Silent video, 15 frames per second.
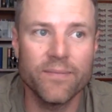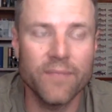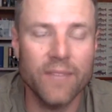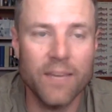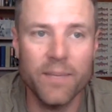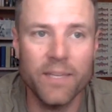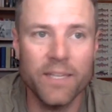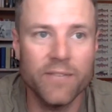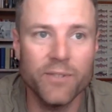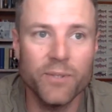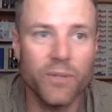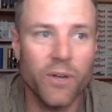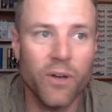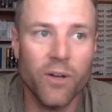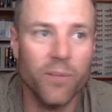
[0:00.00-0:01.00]
I mean, if you
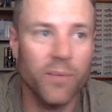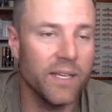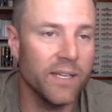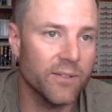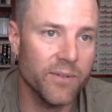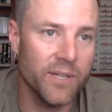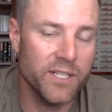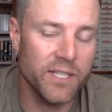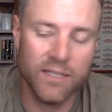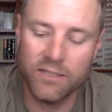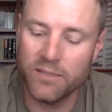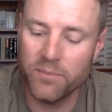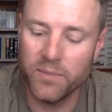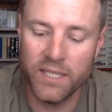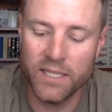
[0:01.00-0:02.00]
call me or reach out
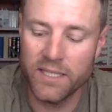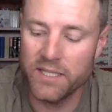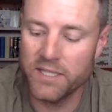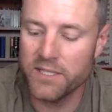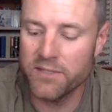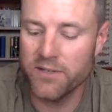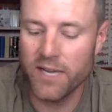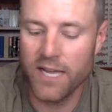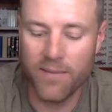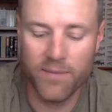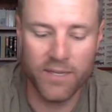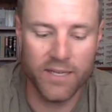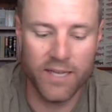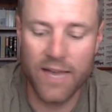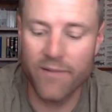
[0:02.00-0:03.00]
to me on Instagram
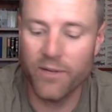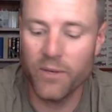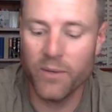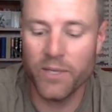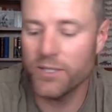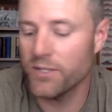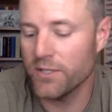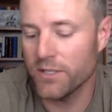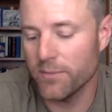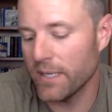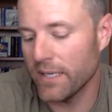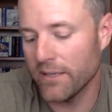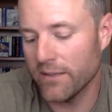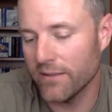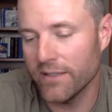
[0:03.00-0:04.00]
and have a question
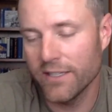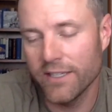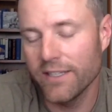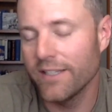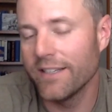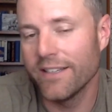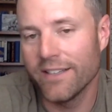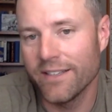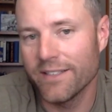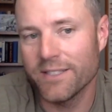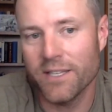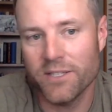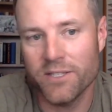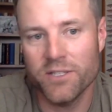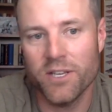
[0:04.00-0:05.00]
about
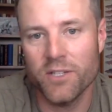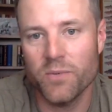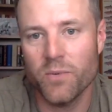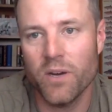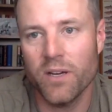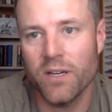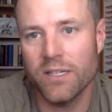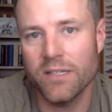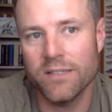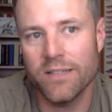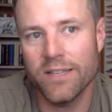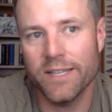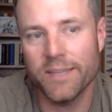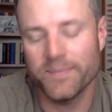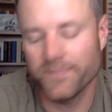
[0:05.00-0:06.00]
such and such waters,
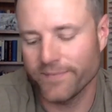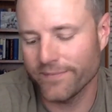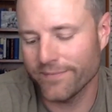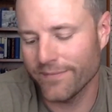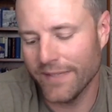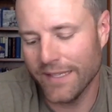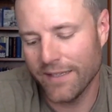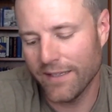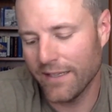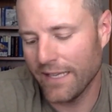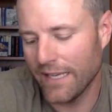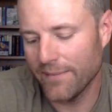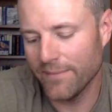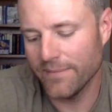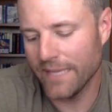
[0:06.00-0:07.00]
like,
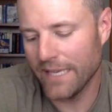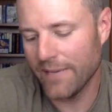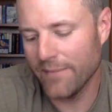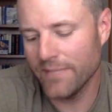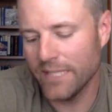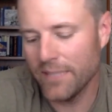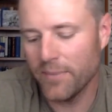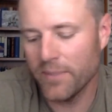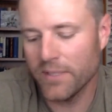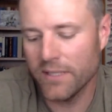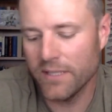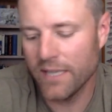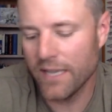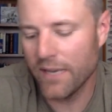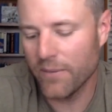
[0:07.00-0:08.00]
I'm typically
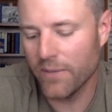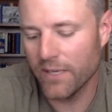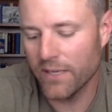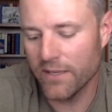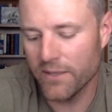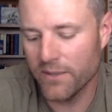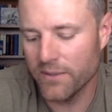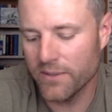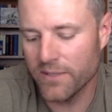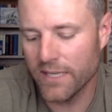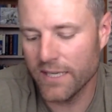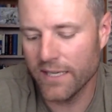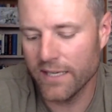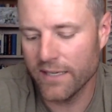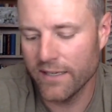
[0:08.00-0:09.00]
not one of those
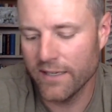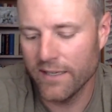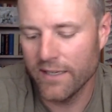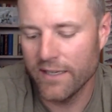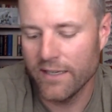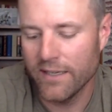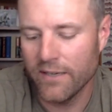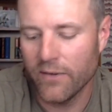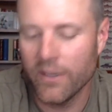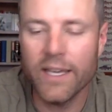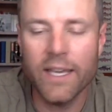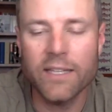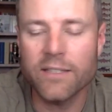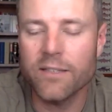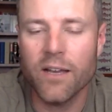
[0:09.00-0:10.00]
like, well, I
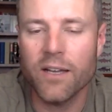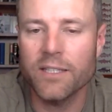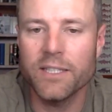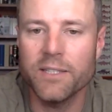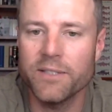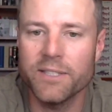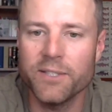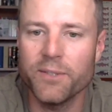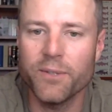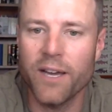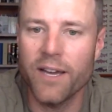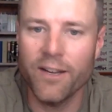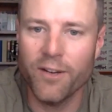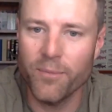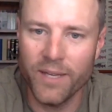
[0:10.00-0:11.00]
can't talk to you until you
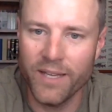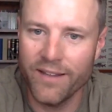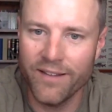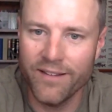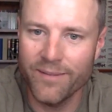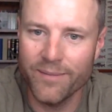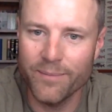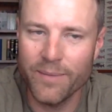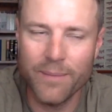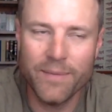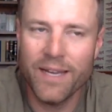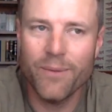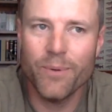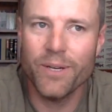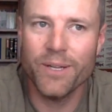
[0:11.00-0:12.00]
hire me. I'm not one